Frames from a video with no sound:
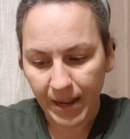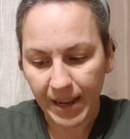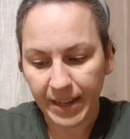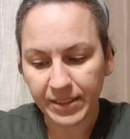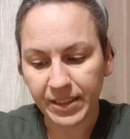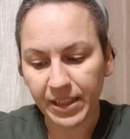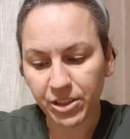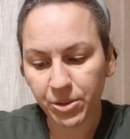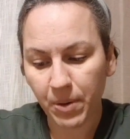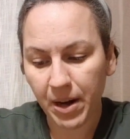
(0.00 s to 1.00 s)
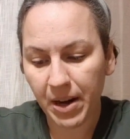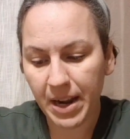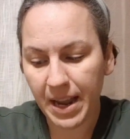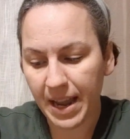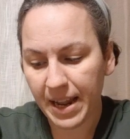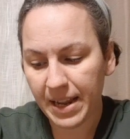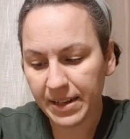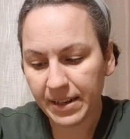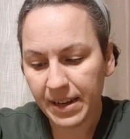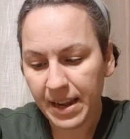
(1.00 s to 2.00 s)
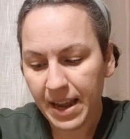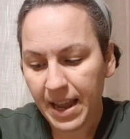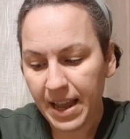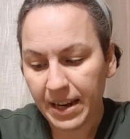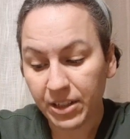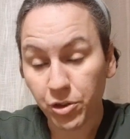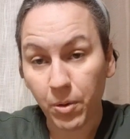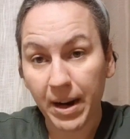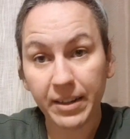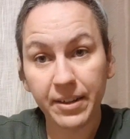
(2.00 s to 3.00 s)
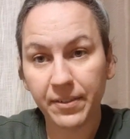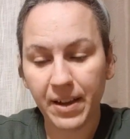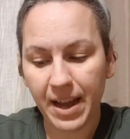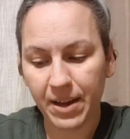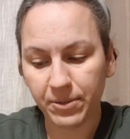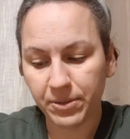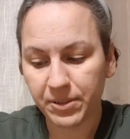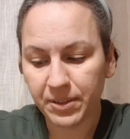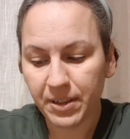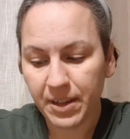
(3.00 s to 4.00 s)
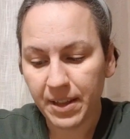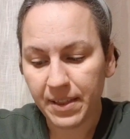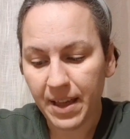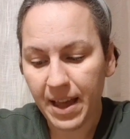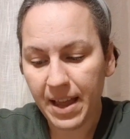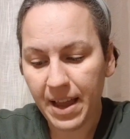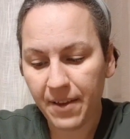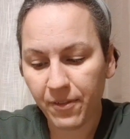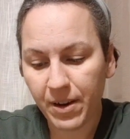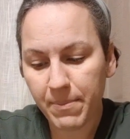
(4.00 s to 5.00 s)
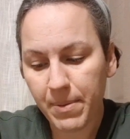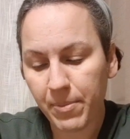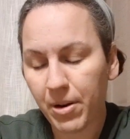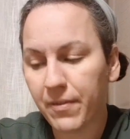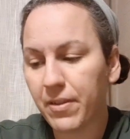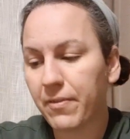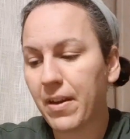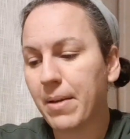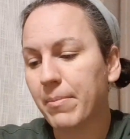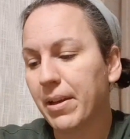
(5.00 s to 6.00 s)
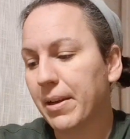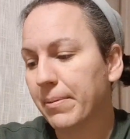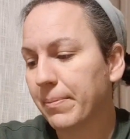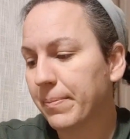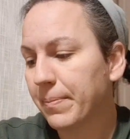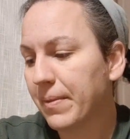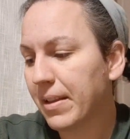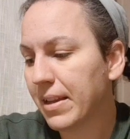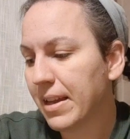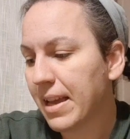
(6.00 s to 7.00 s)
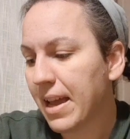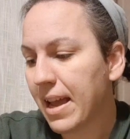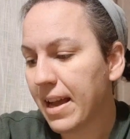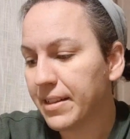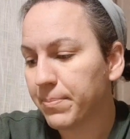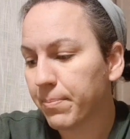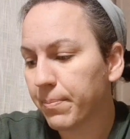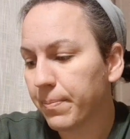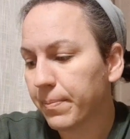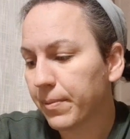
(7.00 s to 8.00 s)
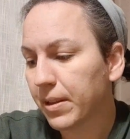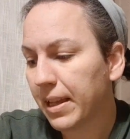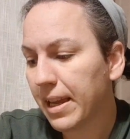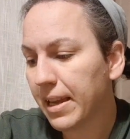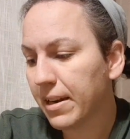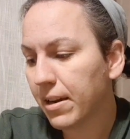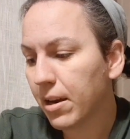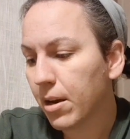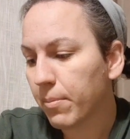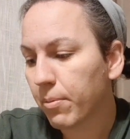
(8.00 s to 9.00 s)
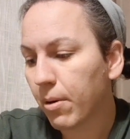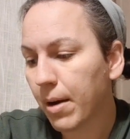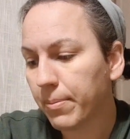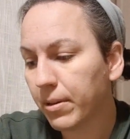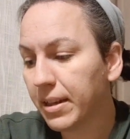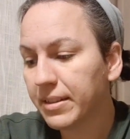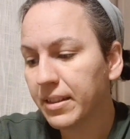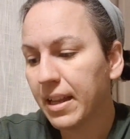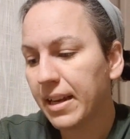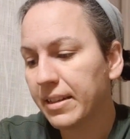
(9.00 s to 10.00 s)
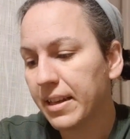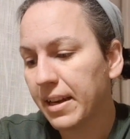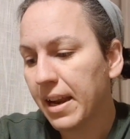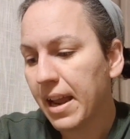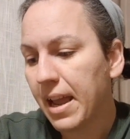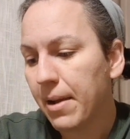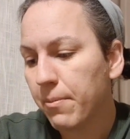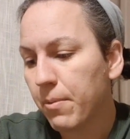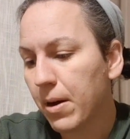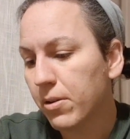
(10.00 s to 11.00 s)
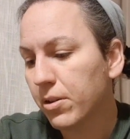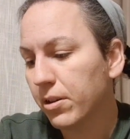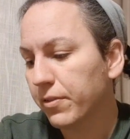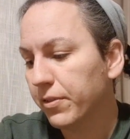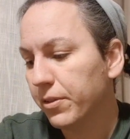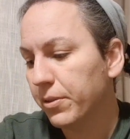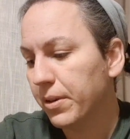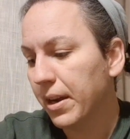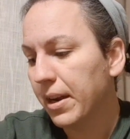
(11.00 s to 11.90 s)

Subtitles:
a sanctuary and an attractive house, that every member of the family has clean, properly selected, and well cooked food,